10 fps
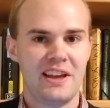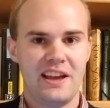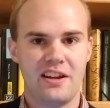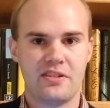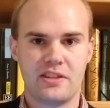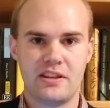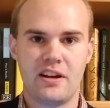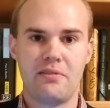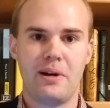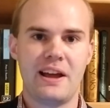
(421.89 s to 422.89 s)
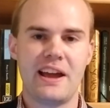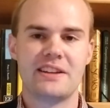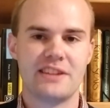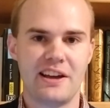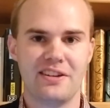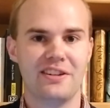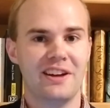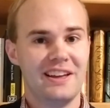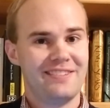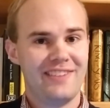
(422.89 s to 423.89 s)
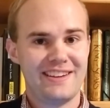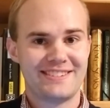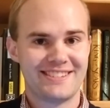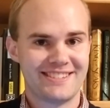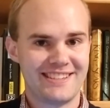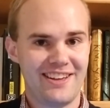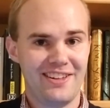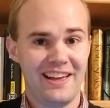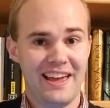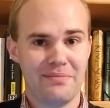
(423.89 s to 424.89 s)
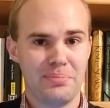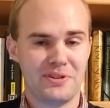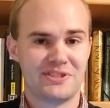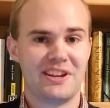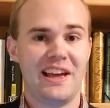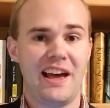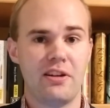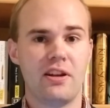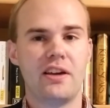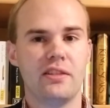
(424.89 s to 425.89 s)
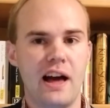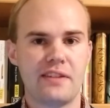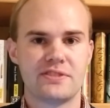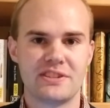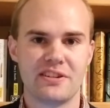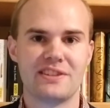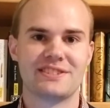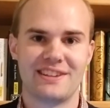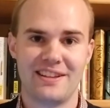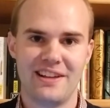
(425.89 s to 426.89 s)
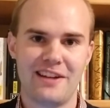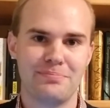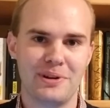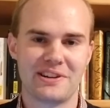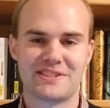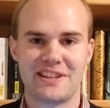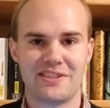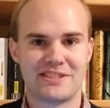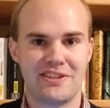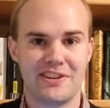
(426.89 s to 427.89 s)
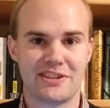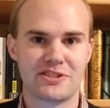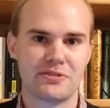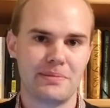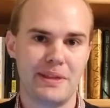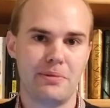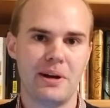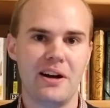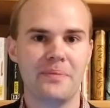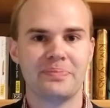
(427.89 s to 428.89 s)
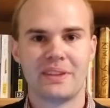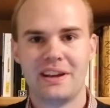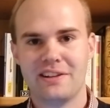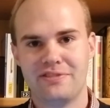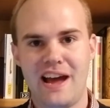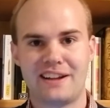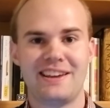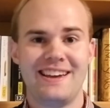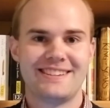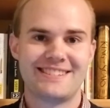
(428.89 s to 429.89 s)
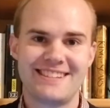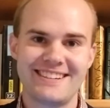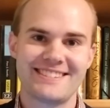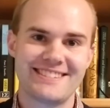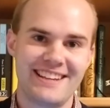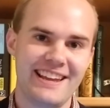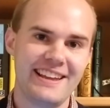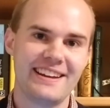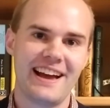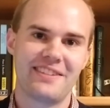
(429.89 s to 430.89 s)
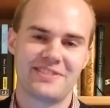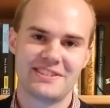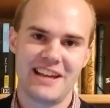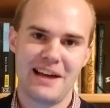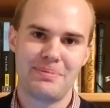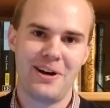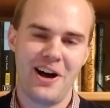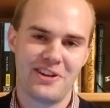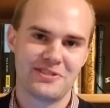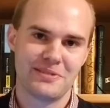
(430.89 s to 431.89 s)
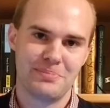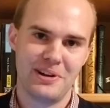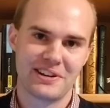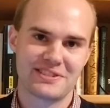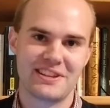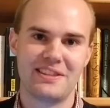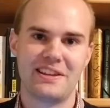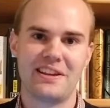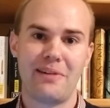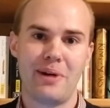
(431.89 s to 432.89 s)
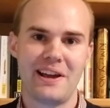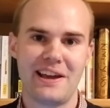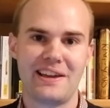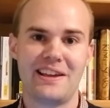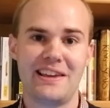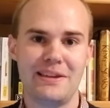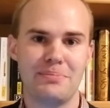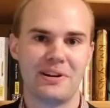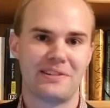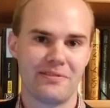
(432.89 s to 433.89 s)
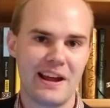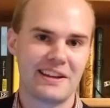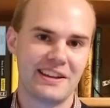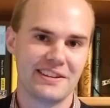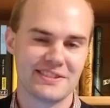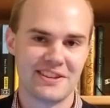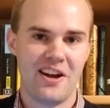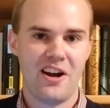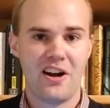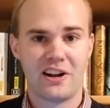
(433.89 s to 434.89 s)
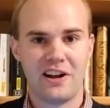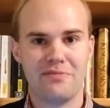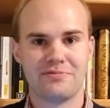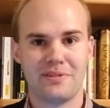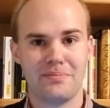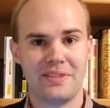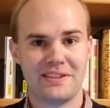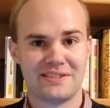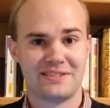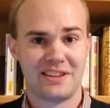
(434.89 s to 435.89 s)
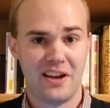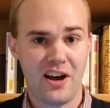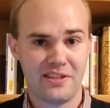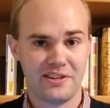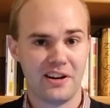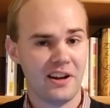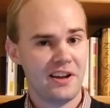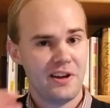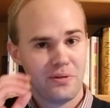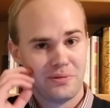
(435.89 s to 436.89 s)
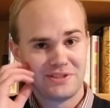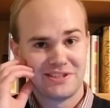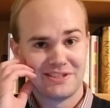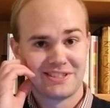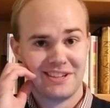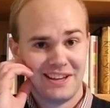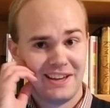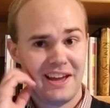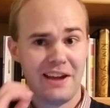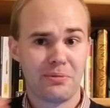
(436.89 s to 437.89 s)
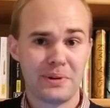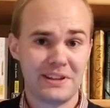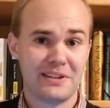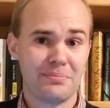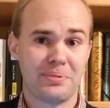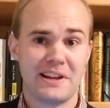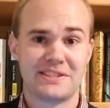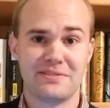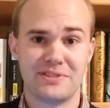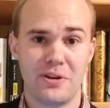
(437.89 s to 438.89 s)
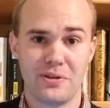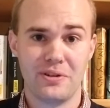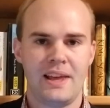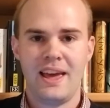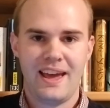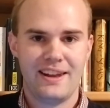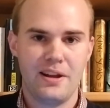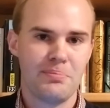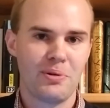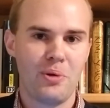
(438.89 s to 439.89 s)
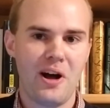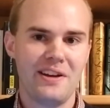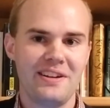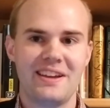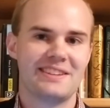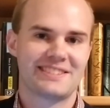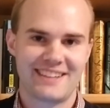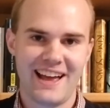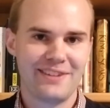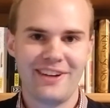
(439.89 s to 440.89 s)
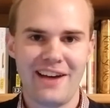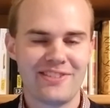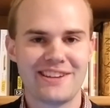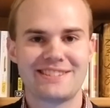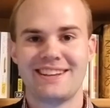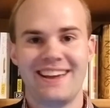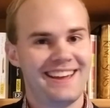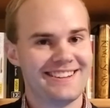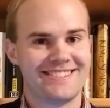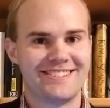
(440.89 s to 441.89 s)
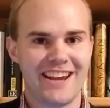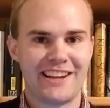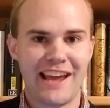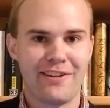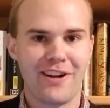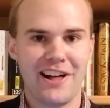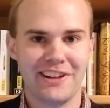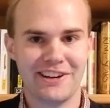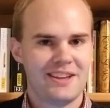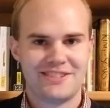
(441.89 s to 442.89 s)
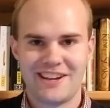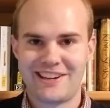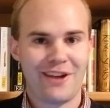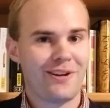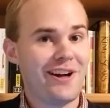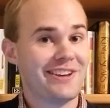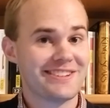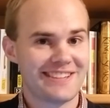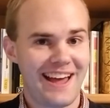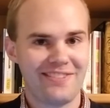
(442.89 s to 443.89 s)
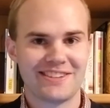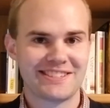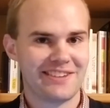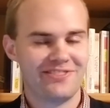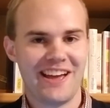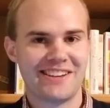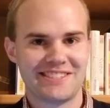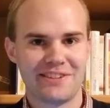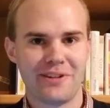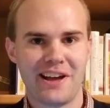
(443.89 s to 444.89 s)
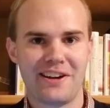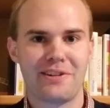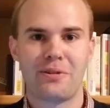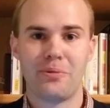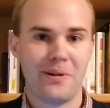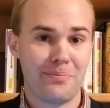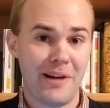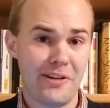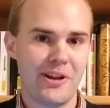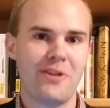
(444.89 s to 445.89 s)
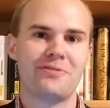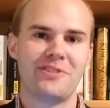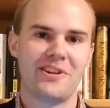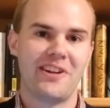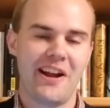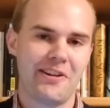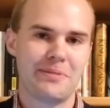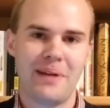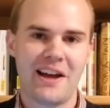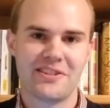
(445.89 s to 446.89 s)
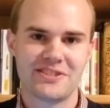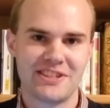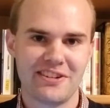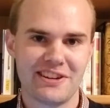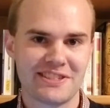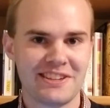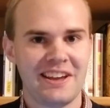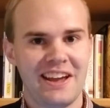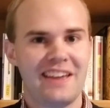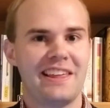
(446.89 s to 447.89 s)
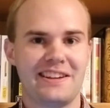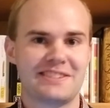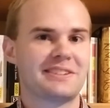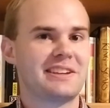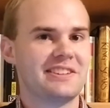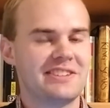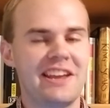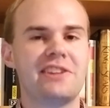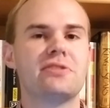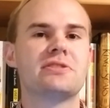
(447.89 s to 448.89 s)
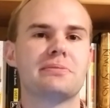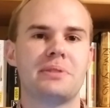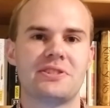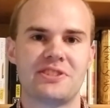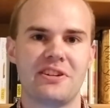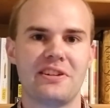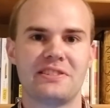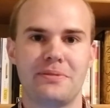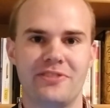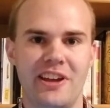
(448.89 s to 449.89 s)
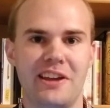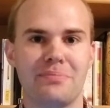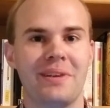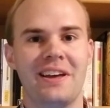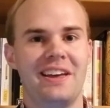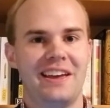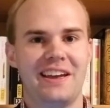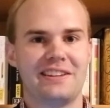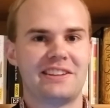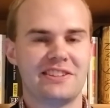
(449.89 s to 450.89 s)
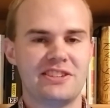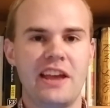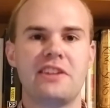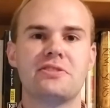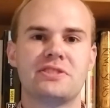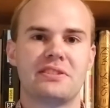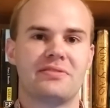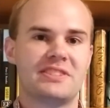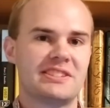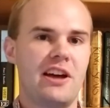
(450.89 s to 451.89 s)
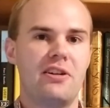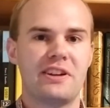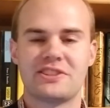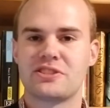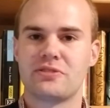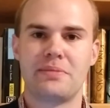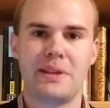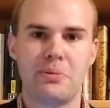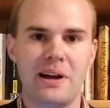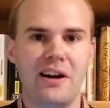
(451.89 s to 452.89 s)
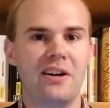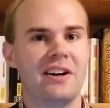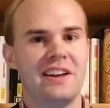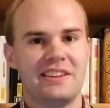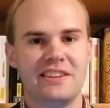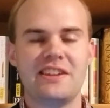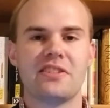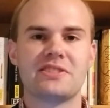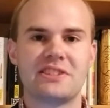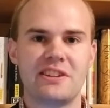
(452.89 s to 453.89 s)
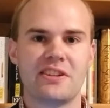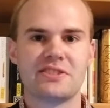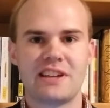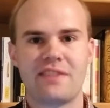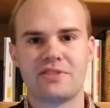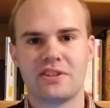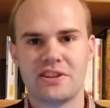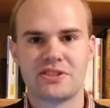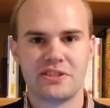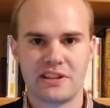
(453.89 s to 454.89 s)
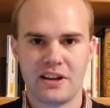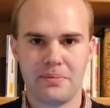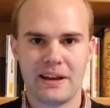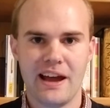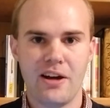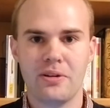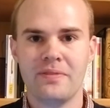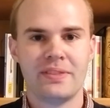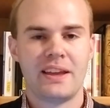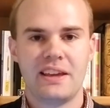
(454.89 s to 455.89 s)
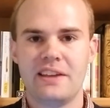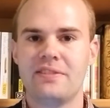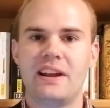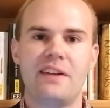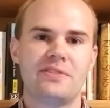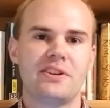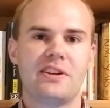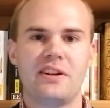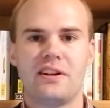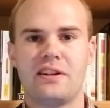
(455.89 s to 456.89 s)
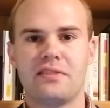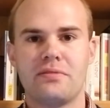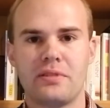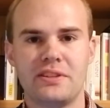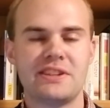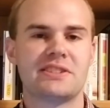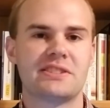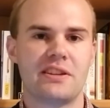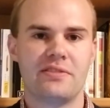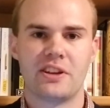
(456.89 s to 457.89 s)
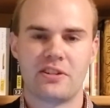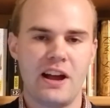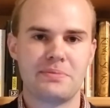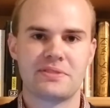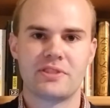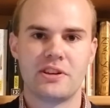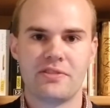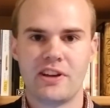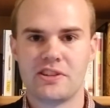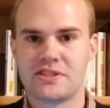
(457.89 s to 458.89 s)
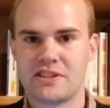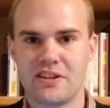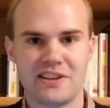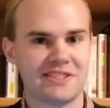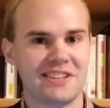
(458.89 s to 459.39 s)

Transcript: And under the YA title, managed to sell and push out a lot of series and a lot of books that are selling extremely well. In fact, 16 out of the top 100 books in the YA ebook rankings come from this author, which is a really impressive total. And number 1 is kind of obvious. It's J.K. Rowling. J.K. Rowling is obviously a fantasy writer, well known for her Harry Potter series that has continued to push her to fame and continued to sell extremely well years and years after initially coming out. Even after her release of the Crimes of Grindelwald series,